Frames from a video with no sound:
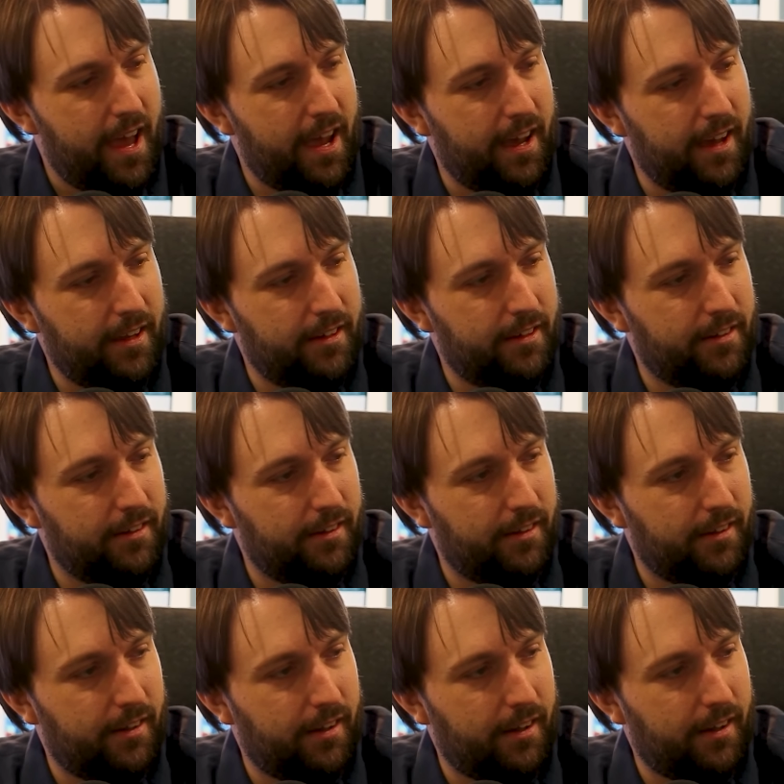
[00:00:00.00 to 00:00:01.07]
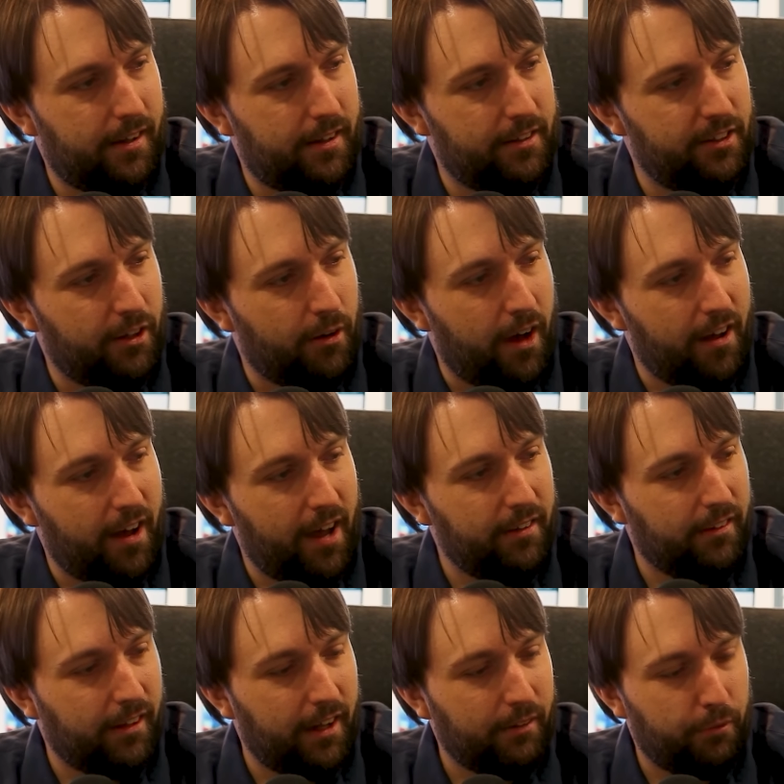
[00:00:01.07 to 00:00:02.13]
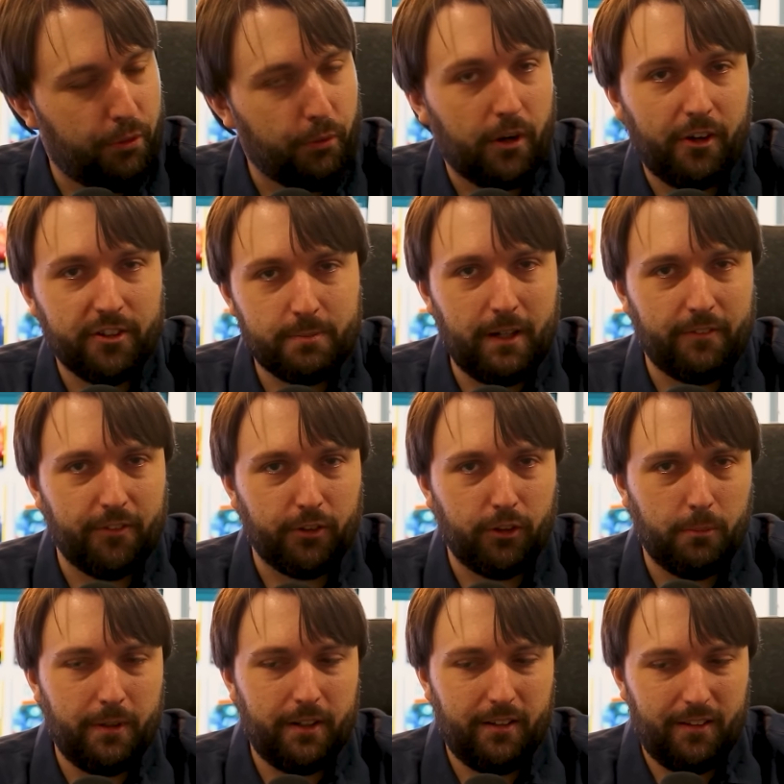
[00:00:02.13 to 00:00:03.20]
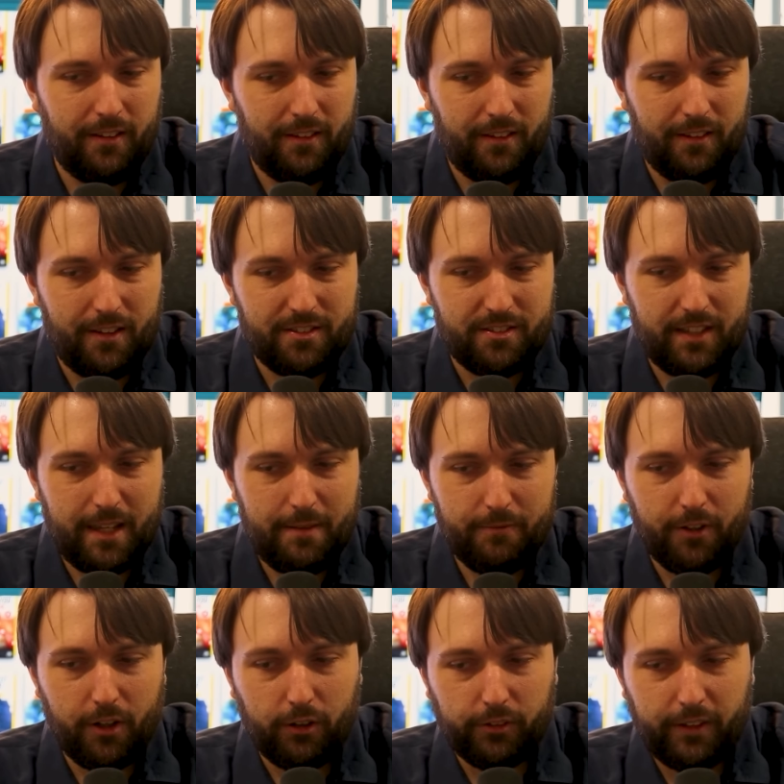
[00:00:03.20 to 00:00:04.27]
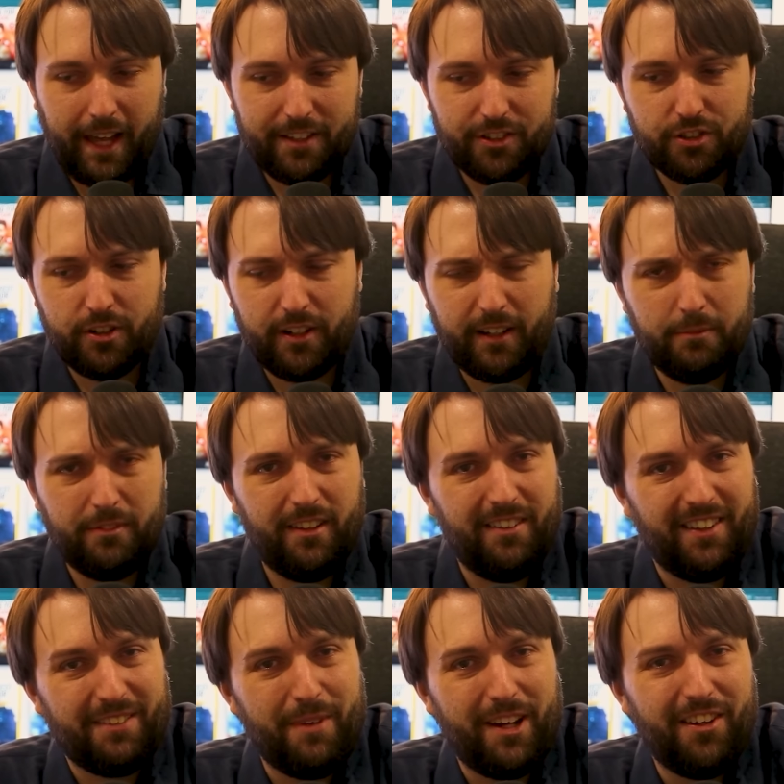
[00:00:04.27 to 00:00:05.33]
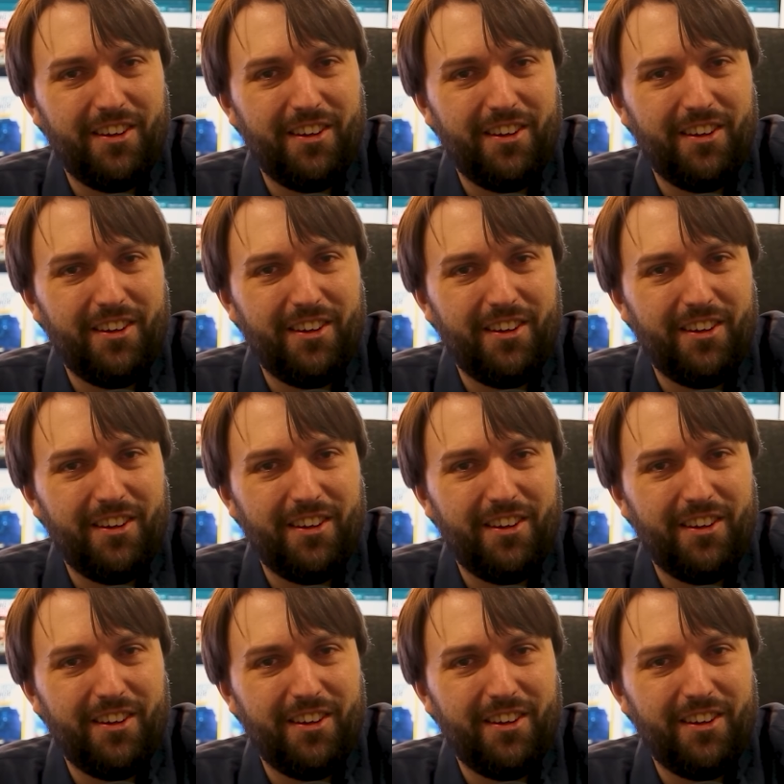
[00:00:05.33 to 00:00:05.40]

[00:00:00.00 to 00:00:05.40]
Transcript: and and you know, I, I, I thought I was above it all, but the Steam Vault has triggered like my